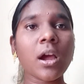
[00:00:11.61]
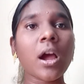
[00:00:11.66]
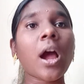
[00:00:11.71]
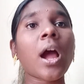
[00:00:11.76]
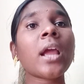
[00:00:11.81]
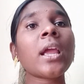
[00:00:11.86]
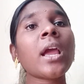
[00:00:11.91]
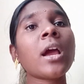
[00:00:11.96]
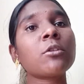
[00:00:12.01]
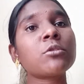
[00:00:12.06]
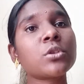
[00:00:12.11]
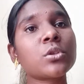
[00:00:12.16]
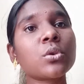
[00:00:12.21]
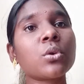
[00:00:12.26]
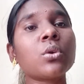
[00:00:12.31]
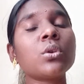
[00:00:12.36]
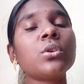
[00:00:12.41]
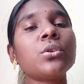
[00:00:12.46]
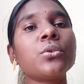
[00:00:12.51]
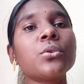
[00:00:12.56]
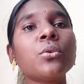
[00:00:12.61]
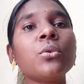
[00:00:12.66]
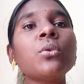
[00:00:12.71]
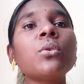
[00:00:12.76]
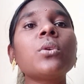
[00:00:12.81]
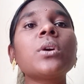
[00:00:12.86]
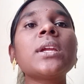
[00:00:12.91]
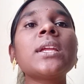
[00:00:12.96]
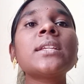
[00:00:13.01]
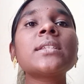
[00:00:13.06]
I have told you
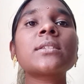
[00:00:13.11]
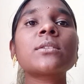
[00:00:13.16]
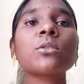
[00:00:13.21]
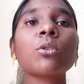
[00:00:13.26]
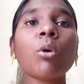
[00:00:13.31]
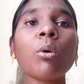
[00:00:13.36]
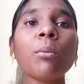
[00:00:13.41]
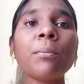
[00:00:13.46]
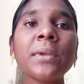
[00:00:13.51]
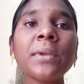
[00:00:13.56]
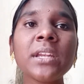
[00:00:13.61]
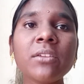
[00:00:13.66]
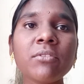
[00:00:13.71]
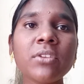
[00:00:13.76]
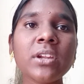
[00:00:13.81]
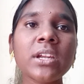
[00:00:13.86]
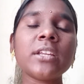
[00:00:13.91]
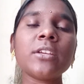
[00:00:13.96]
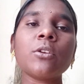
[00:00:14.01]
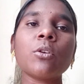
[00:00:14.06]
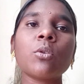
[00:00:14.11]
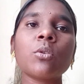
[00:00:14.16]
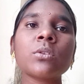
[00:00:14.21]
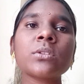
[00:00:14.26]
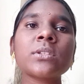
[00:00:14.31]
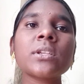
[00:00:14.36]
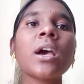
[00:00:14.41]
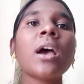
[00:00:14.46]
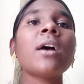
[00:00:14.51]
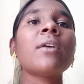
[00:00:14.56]
in so many videos